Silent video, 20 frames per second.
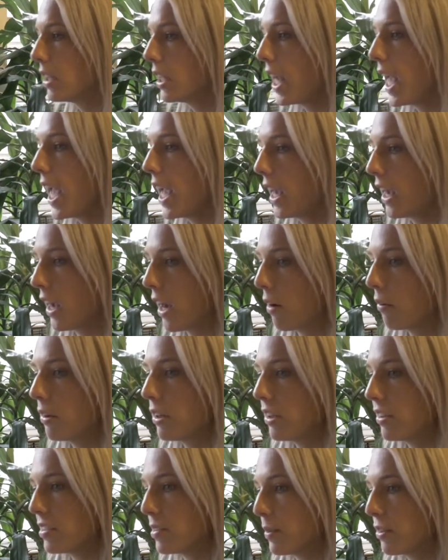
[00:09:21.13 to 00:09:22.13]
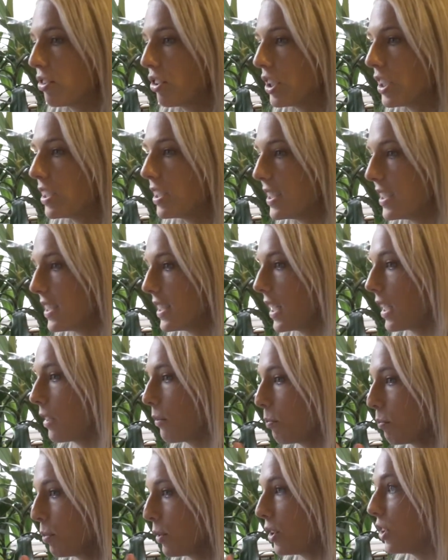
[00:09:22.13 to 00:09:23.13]
hanging out with you, especially because he's like
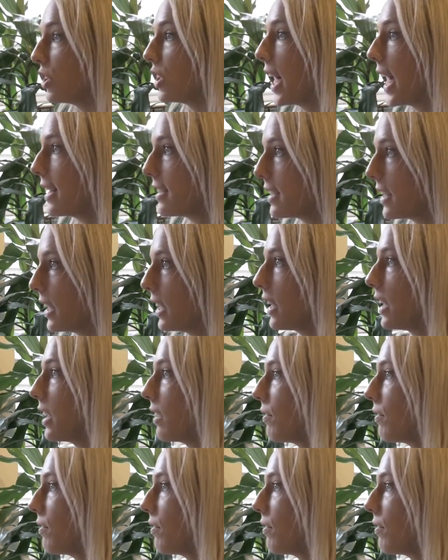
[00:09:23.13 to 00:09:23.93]
progressing. Like